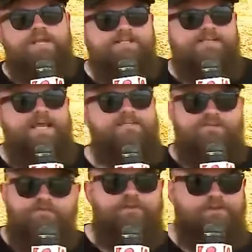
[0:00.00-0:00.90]
Eastgate
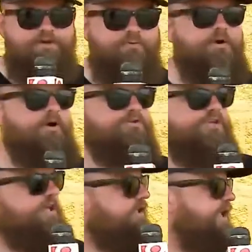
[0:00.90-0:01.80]
Jiffy Lube on
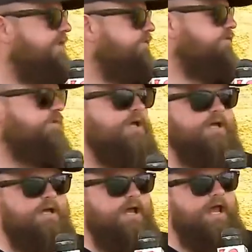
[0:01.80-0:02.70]
Shadeland Avenue, uh -huh.
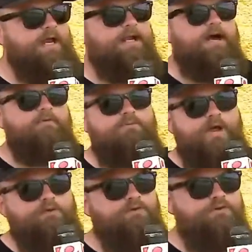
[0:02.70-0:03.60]
hanging out with
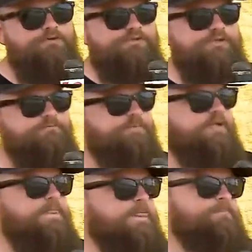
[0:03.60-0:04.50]
Randall Newsom,
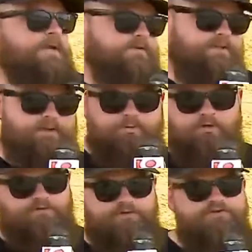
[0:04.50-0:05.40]
yeah. the
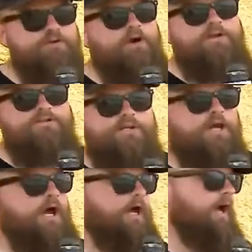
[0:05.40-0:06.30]
prolific street artist.
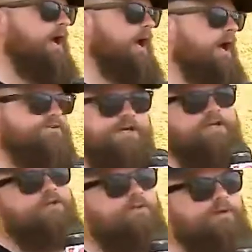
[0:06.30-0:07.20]
Uh, I'll tell
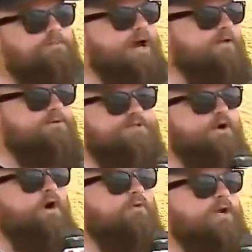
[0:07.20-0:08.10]
you a little bit about him, but
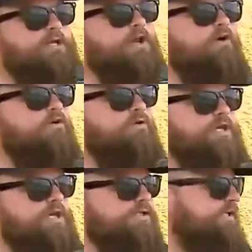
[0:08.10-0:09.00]
you already know who
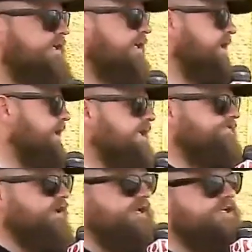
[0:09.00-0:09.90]
he is. Yeah.
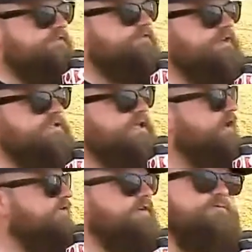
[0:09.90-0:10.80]
He's very gifted and
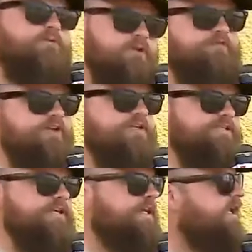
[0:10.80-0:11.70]
talented and prolific in the
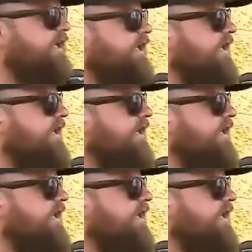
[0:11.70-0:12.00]
city,